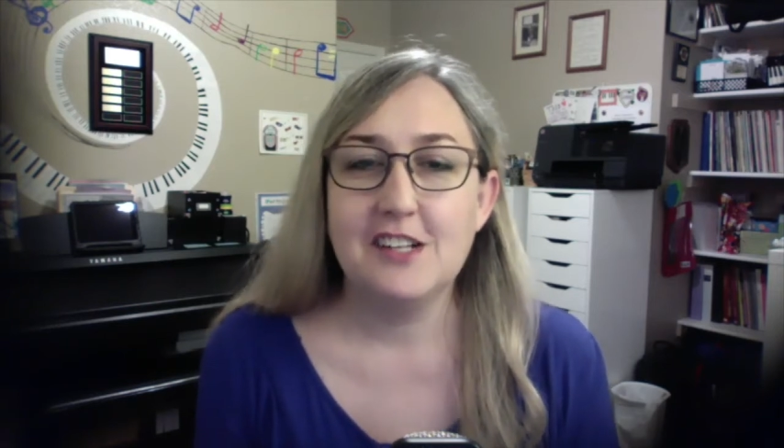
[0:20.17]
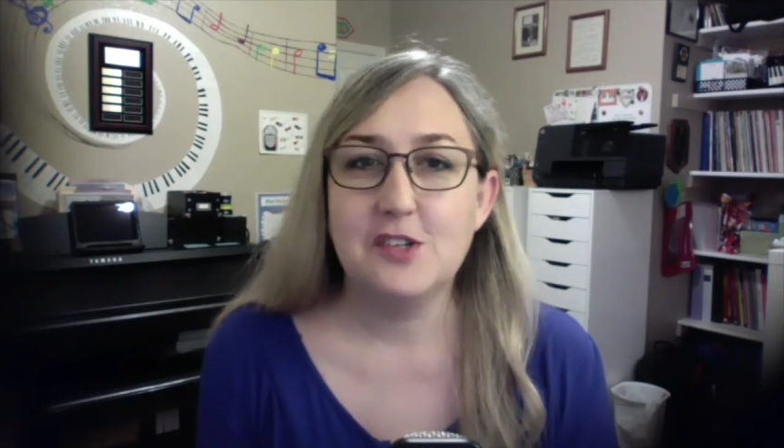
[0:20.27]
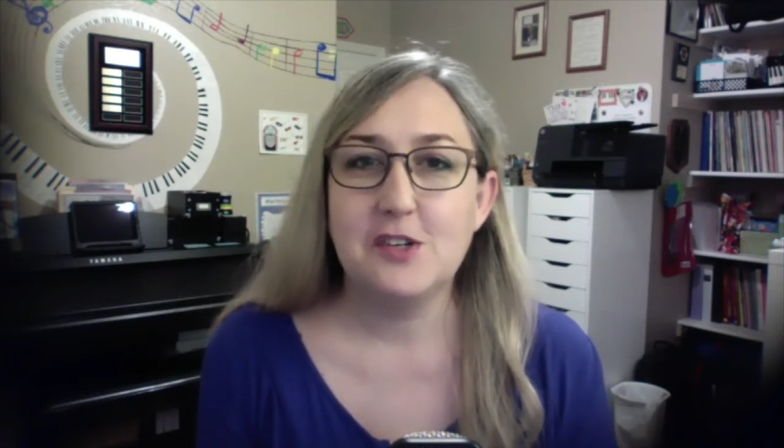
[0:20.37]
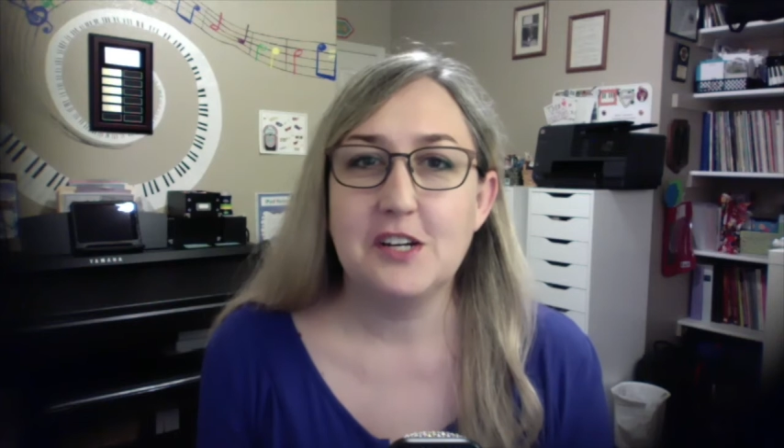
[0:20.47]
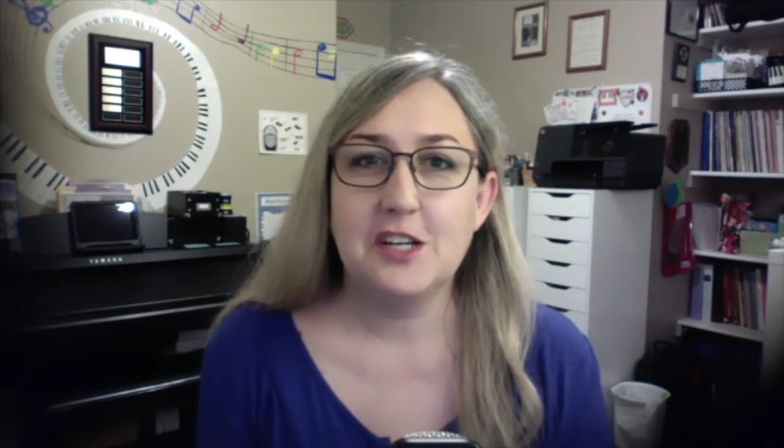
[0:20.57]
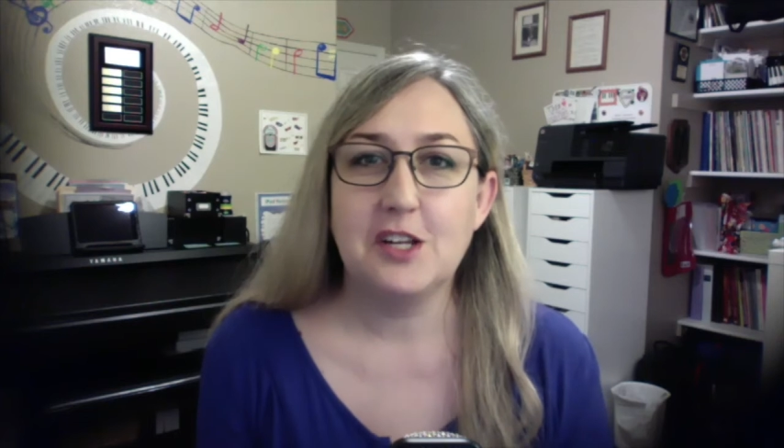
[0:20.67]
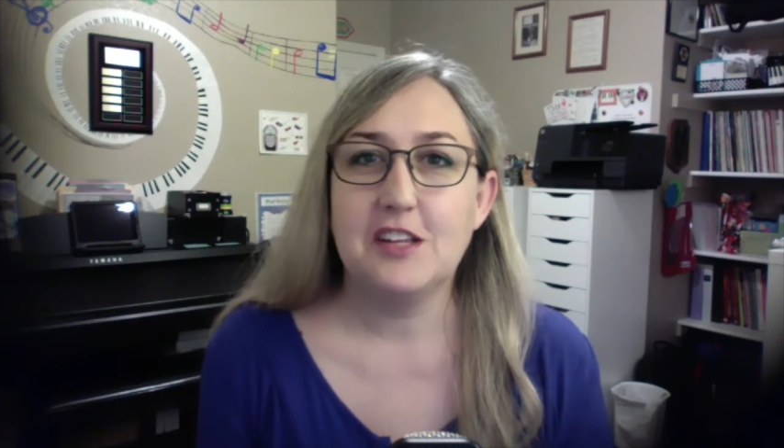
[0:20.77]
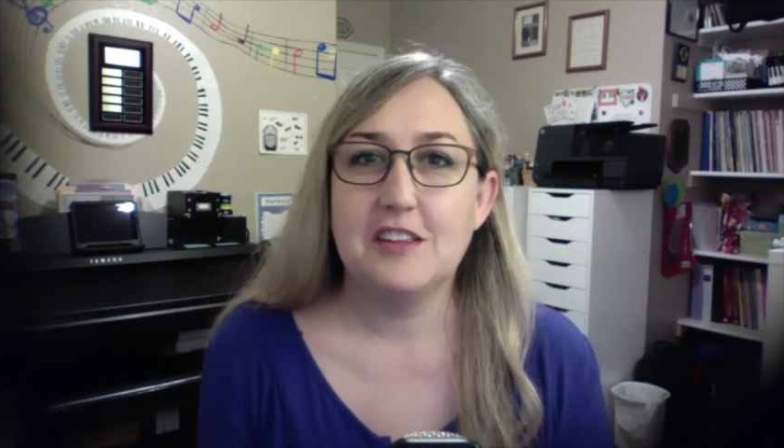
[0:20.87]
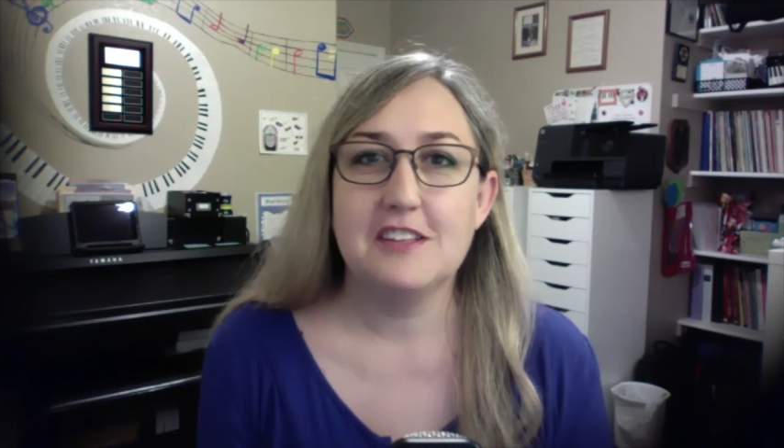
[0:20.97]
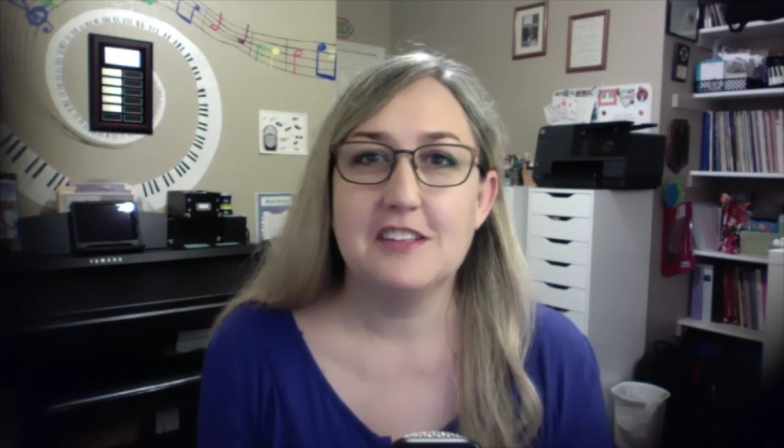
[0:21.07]
during
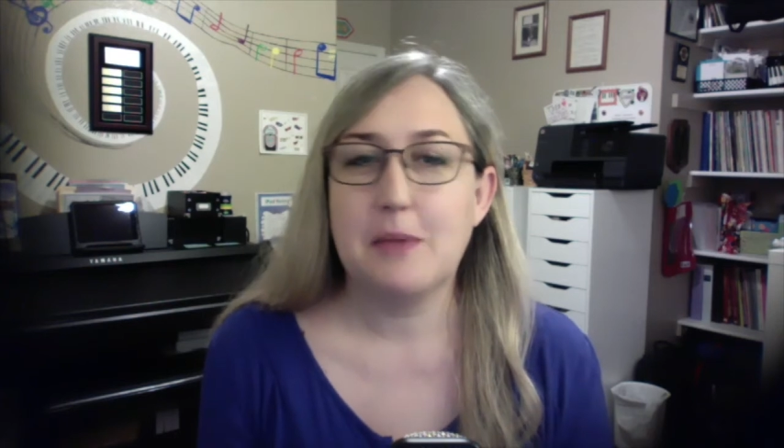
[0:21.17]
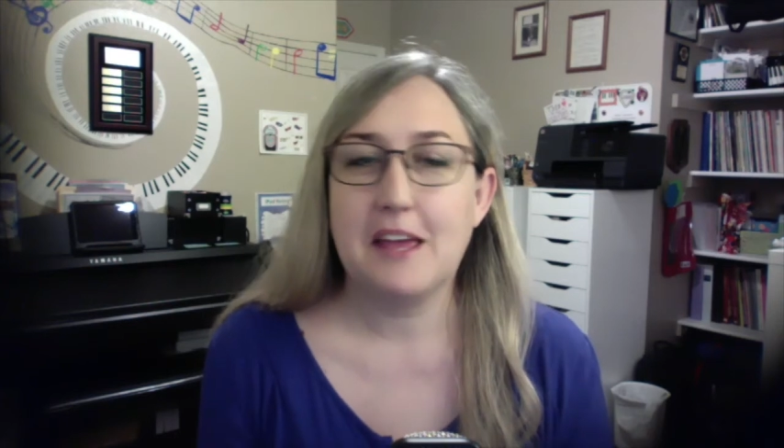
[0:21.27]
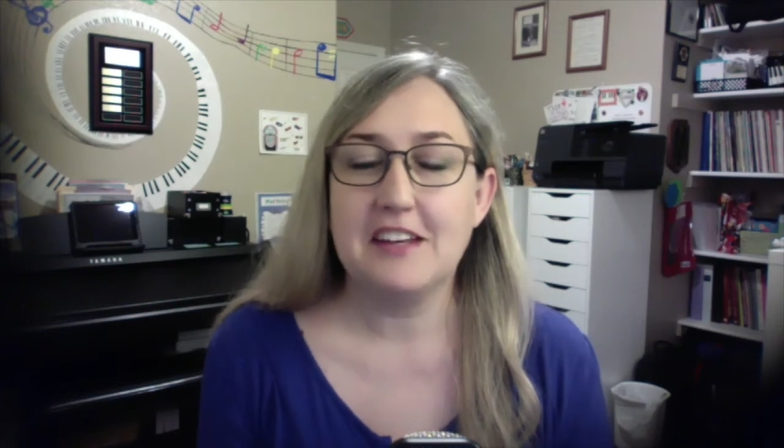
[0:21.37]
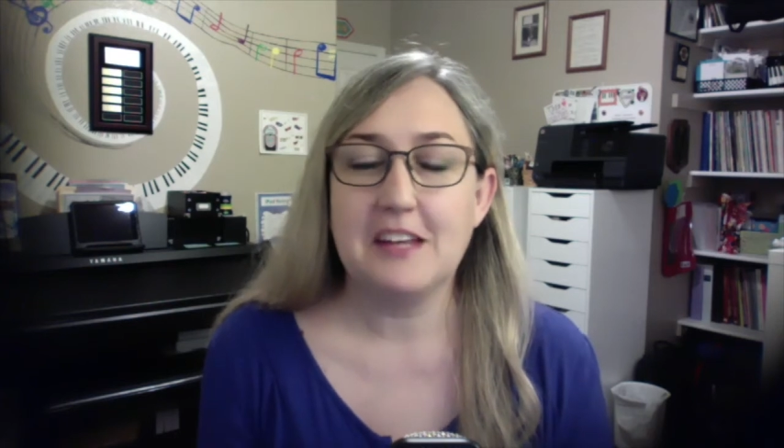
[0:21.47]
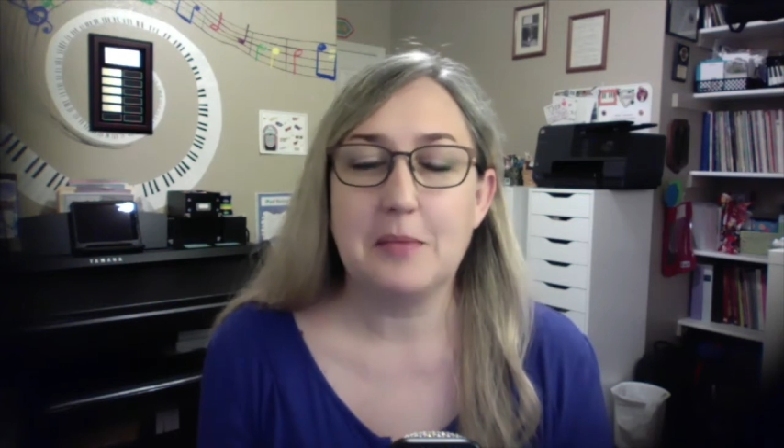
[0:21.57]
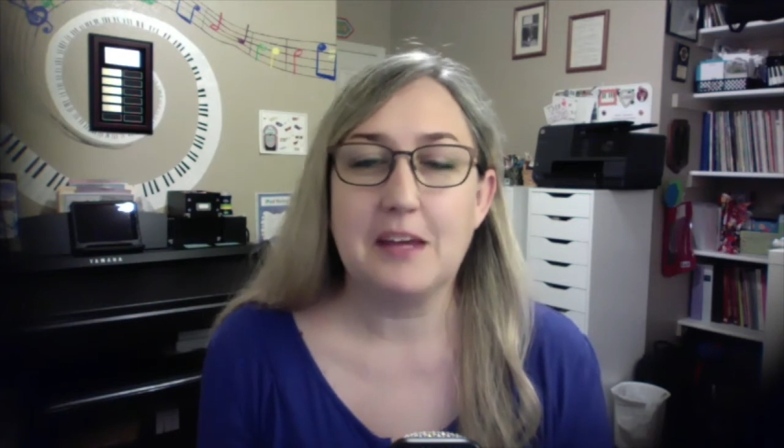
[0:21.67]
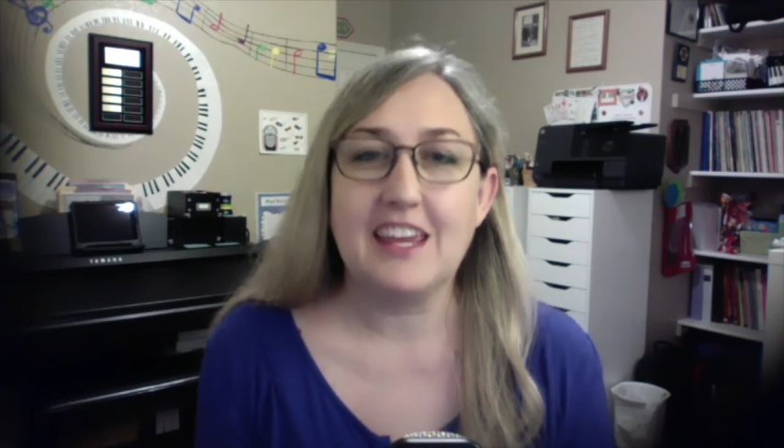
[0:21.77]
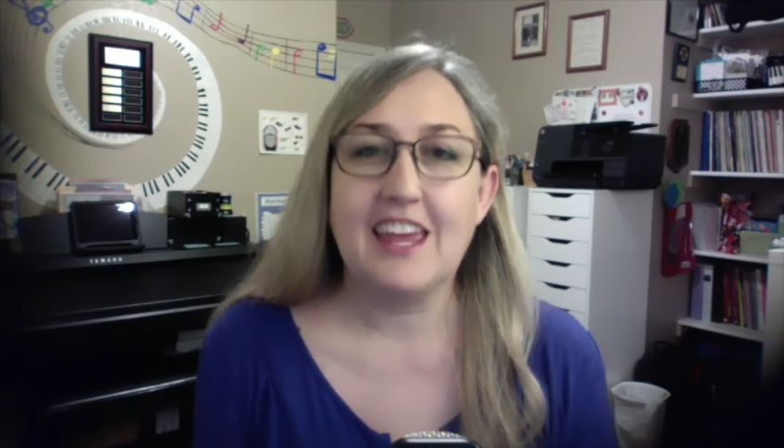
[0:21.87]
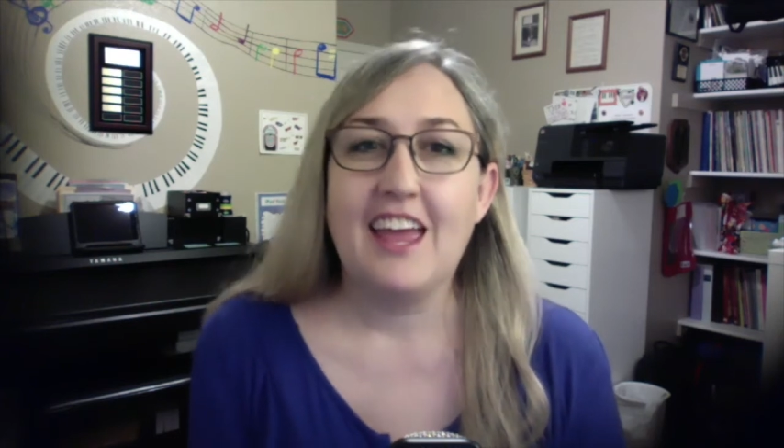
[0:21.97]
this pandemic,